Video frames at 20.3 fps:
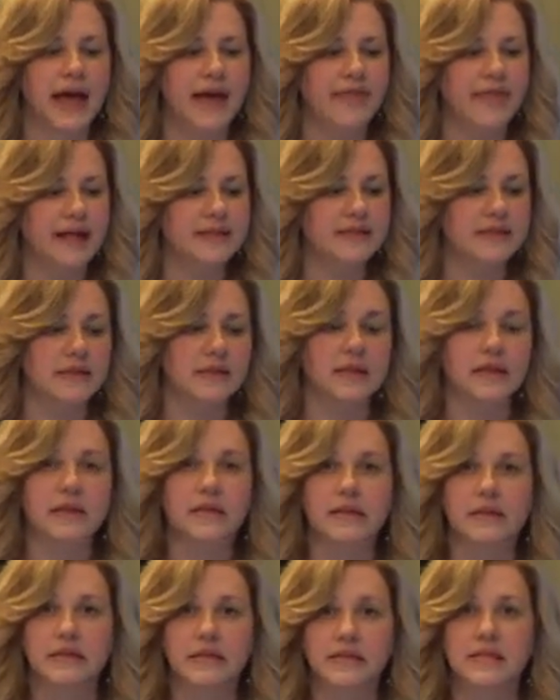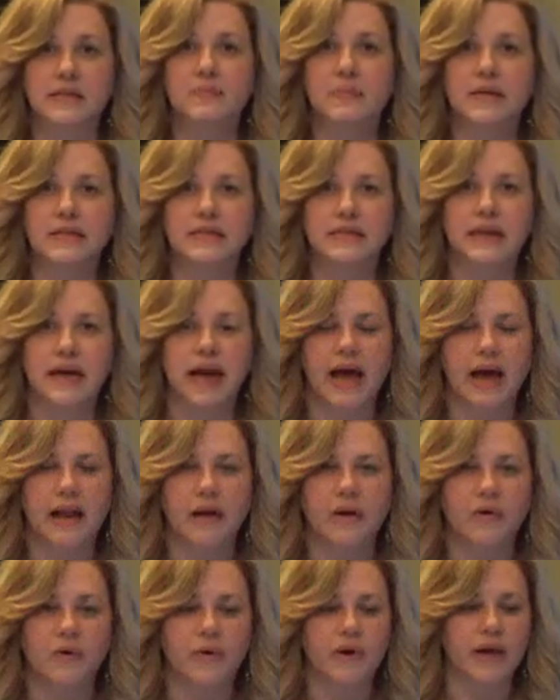And that's the dismissed
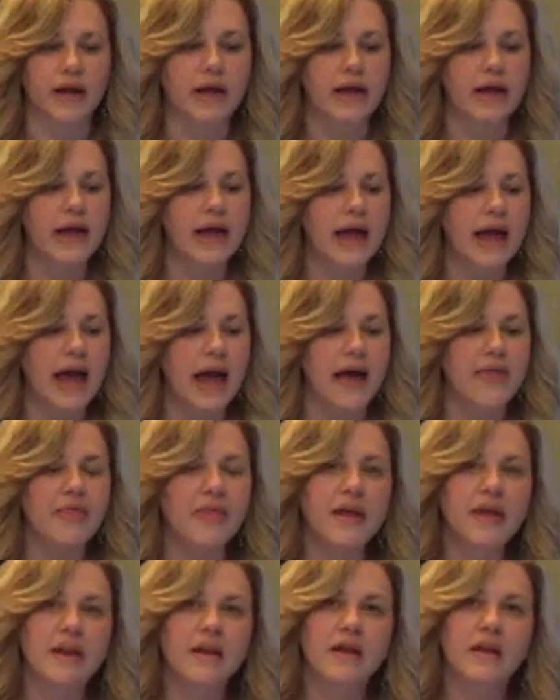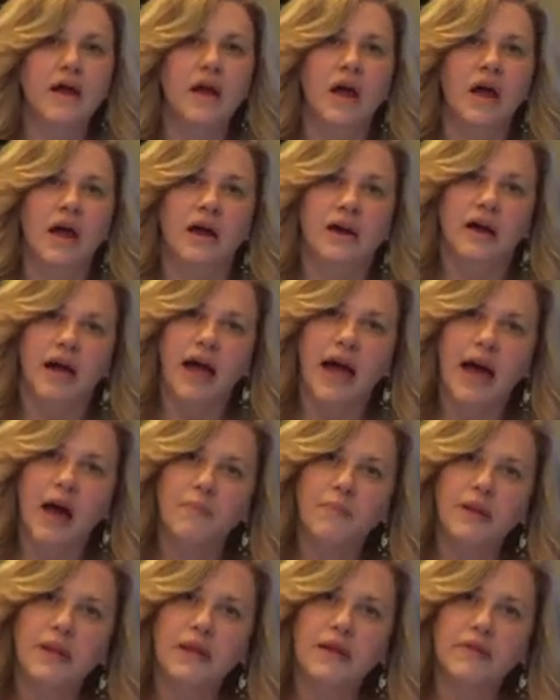category. And then how
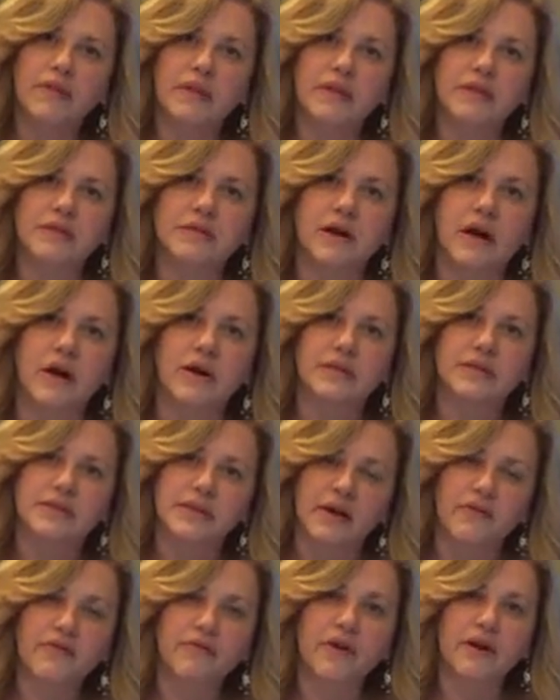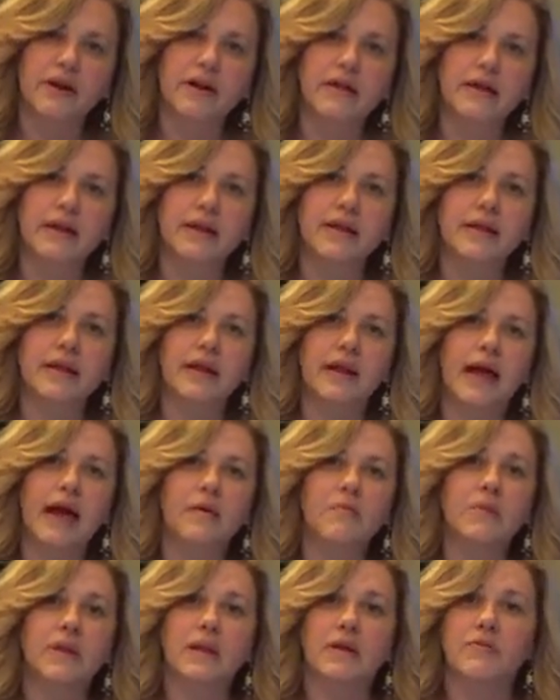many of these are self-regulated,
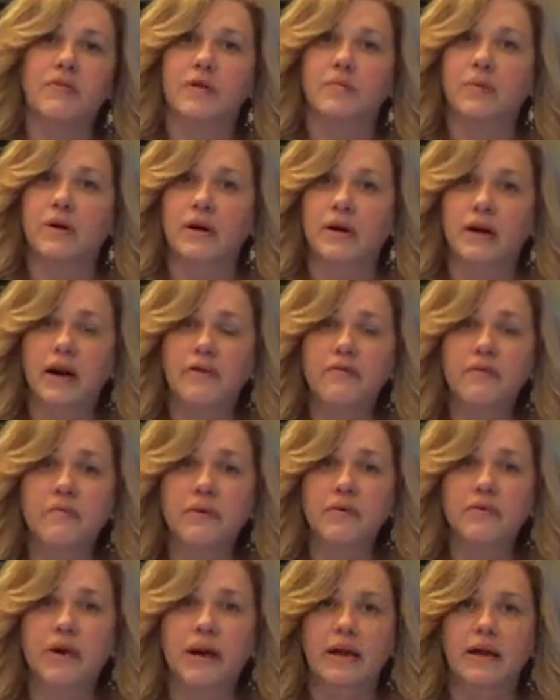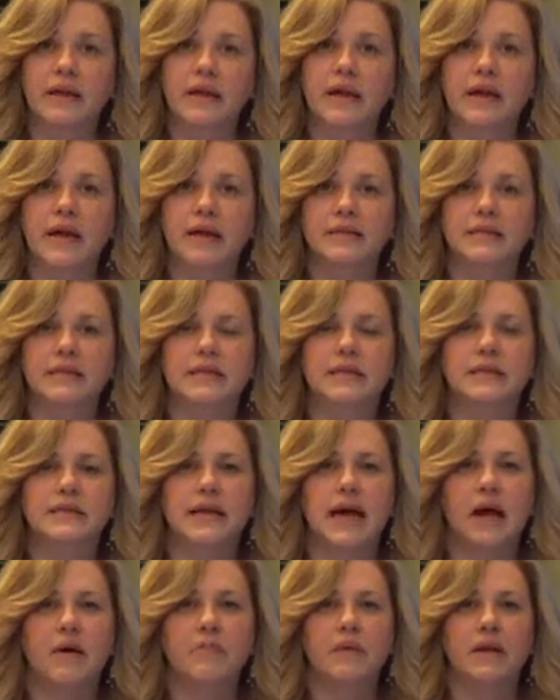how many of them are government-regulated ideas,
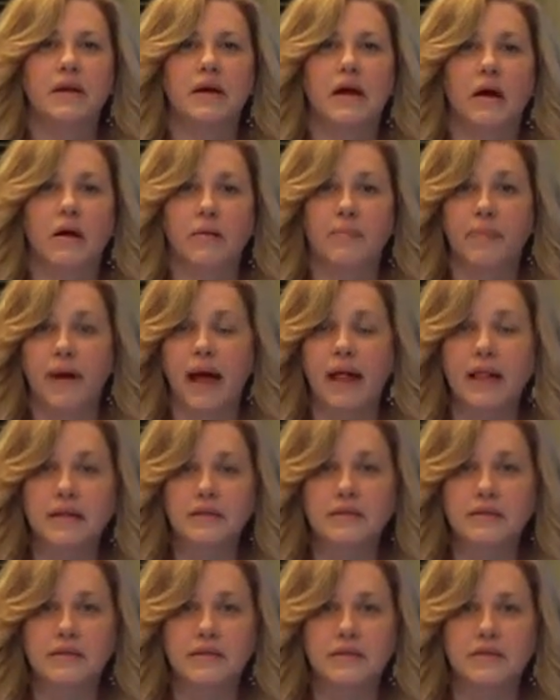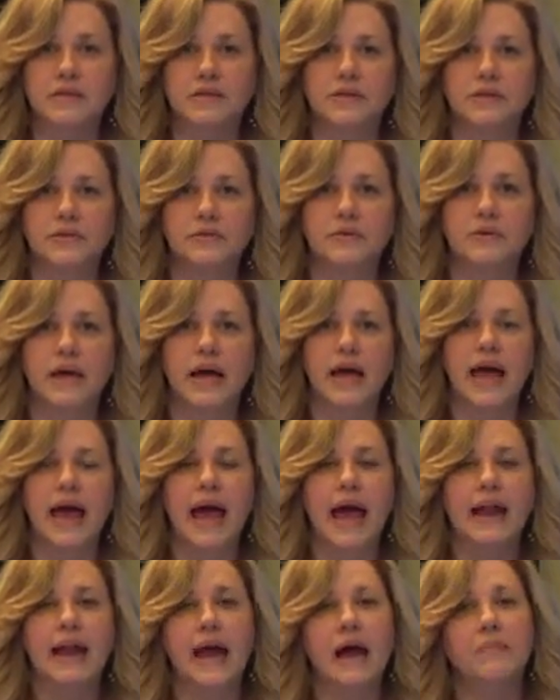how many are a balance of the two,
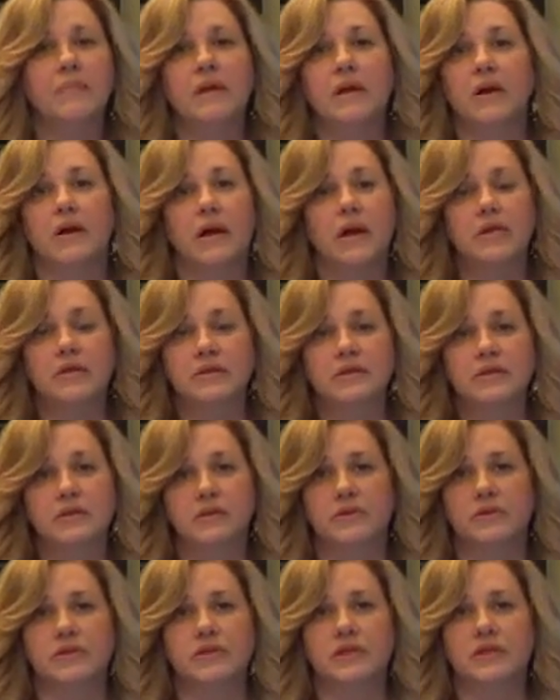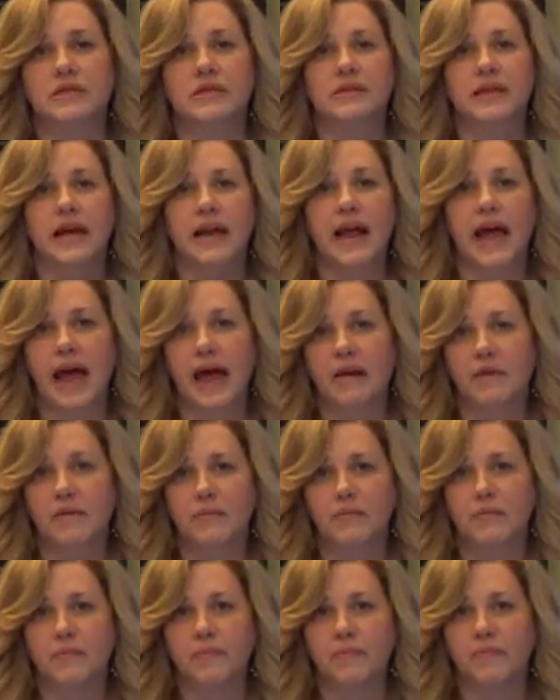and how many are other solutions that hadn't
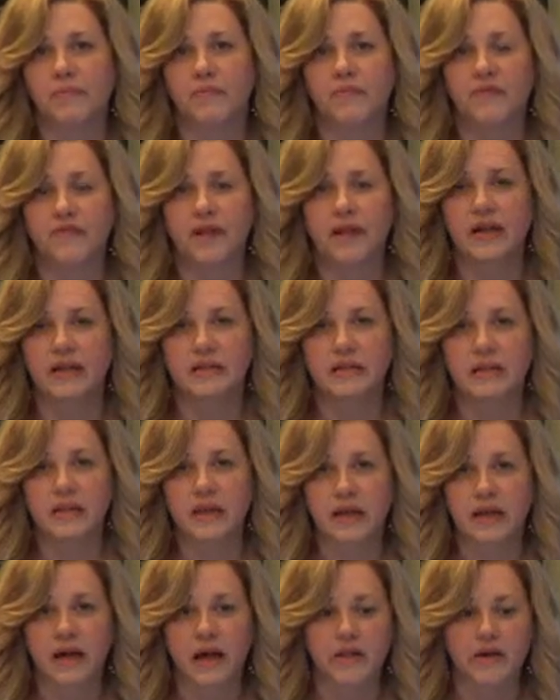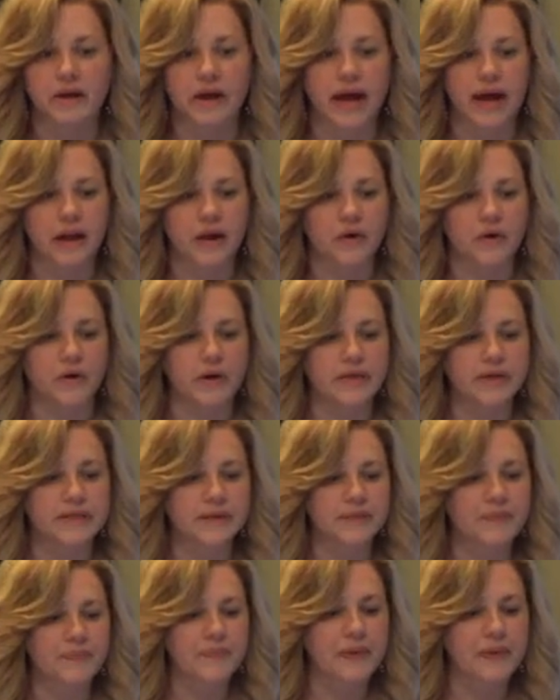fit into the other categories.